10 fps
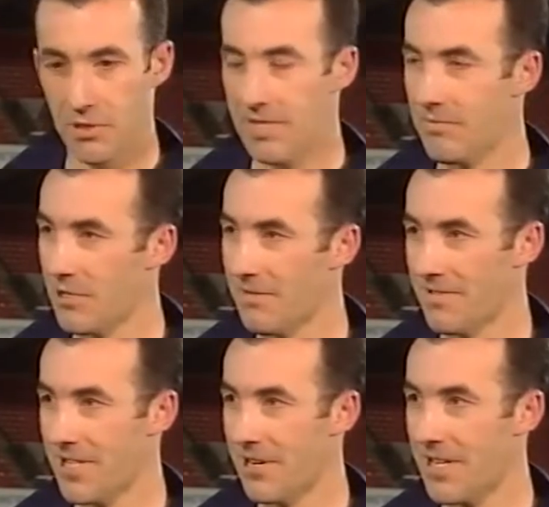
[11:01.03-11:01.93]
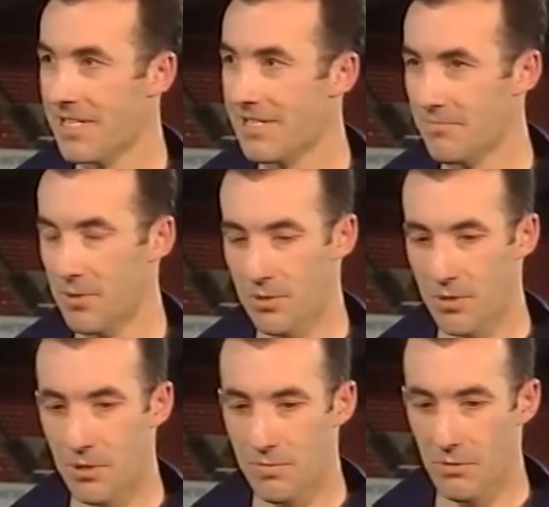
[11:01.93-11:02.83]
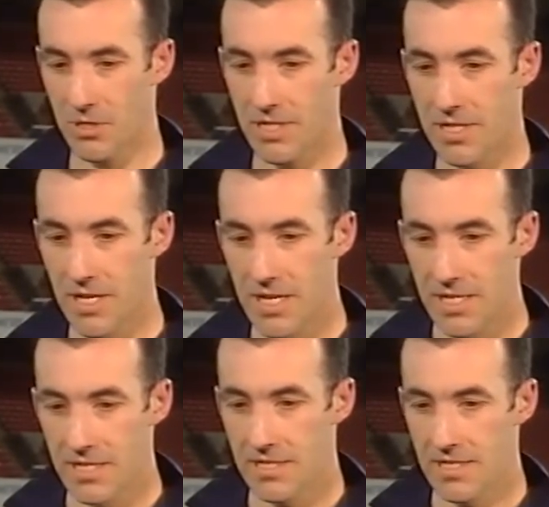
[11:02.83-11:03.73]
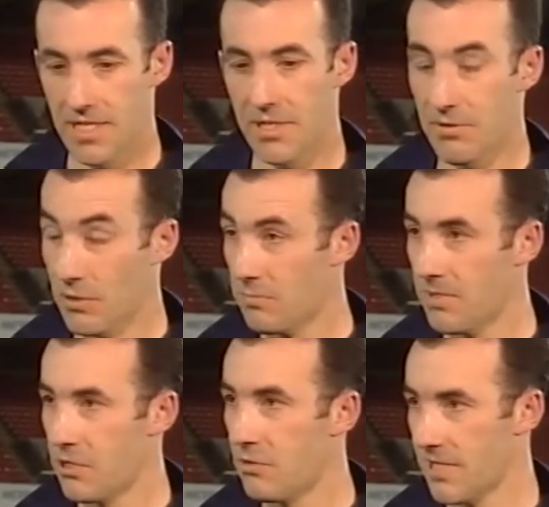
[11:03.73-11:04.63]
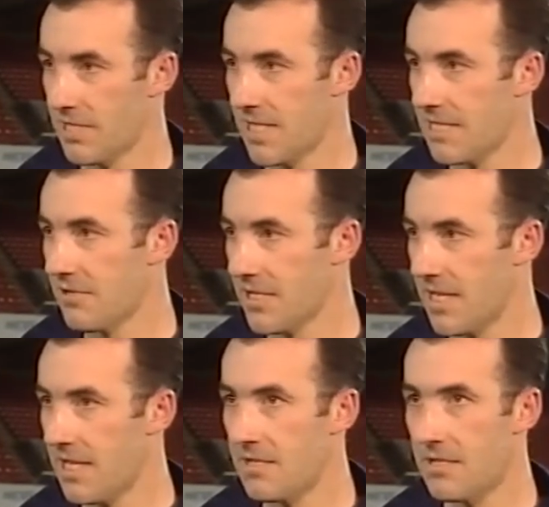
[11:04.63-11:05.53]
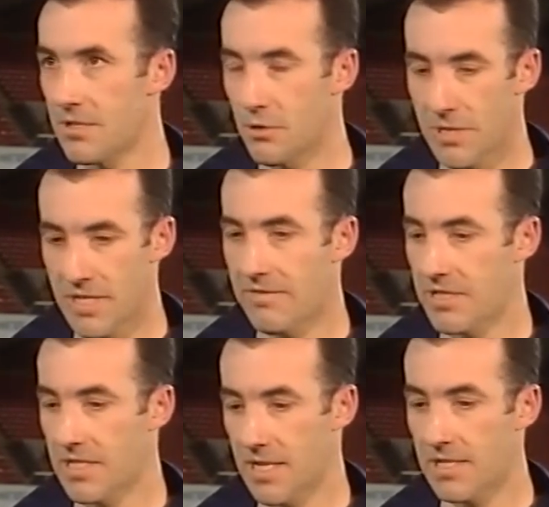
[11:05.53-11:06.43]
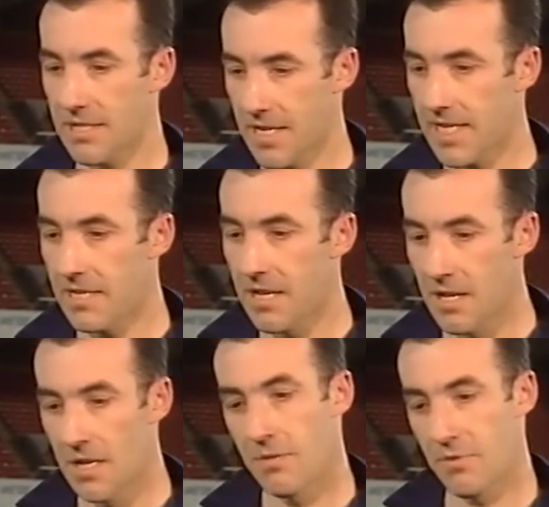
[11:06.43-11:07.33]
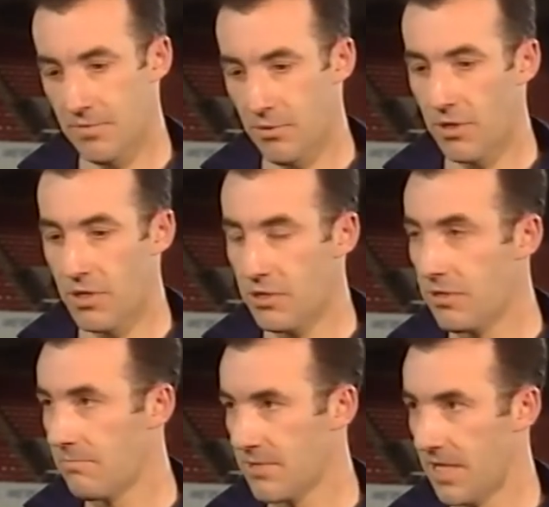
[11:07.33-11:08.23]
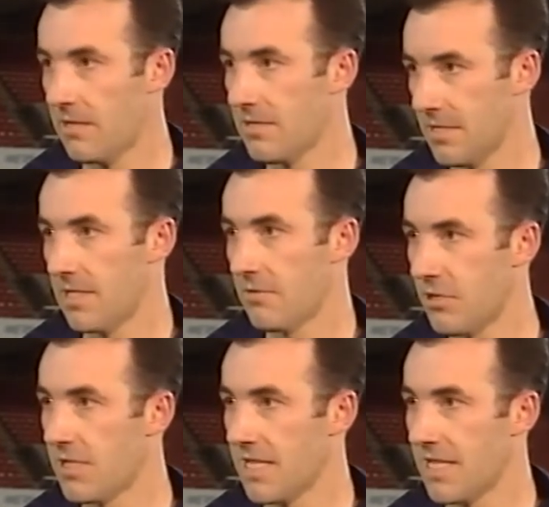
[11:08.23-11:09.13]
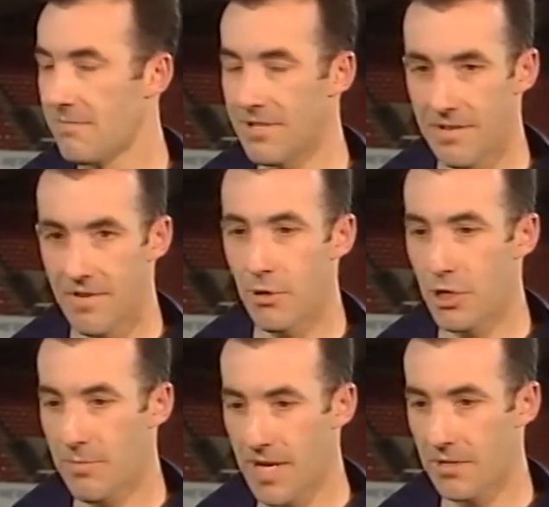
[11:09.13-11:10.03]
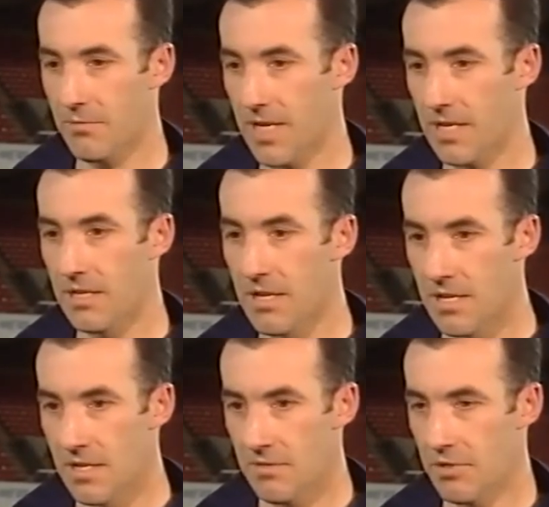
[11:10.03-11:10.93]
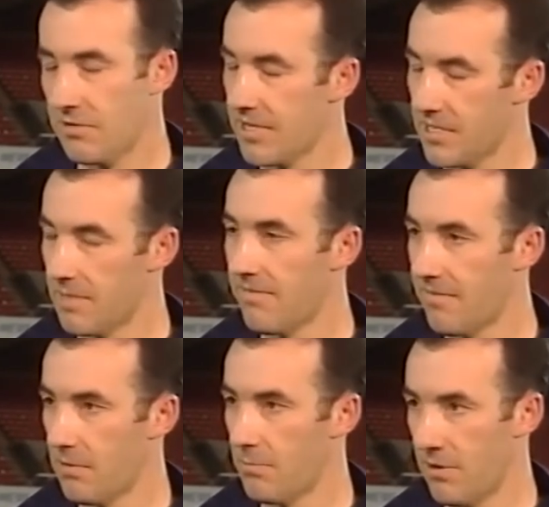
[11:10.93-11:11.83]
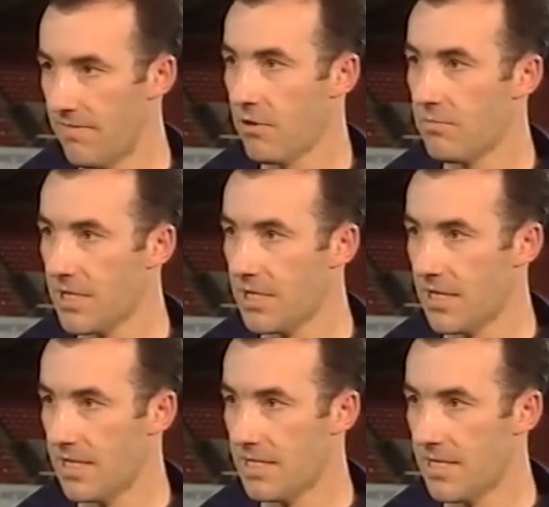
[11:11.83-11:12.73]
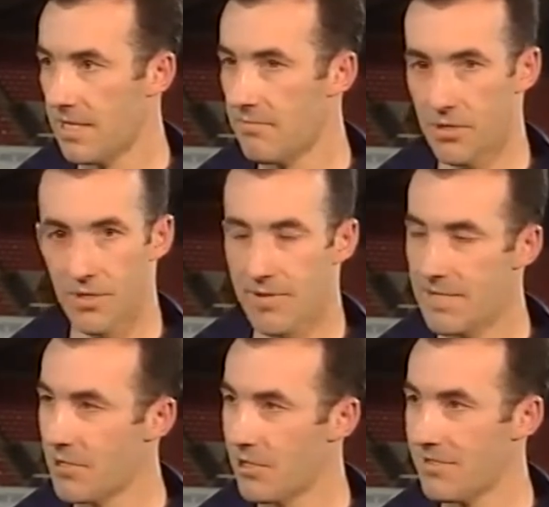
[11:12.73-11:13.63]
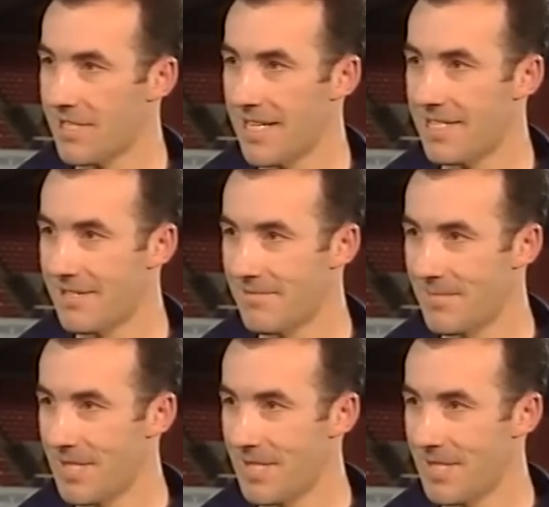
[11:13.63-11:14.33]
It was a great result for Carrick. It was the result we wanted, and it's the result we knew we could get on the day. Nobody gave us a chance tonight, but the boys knew themselves that they could win the game. Everybody battled well. It was a great team performance, and uh, we got the right result tonight.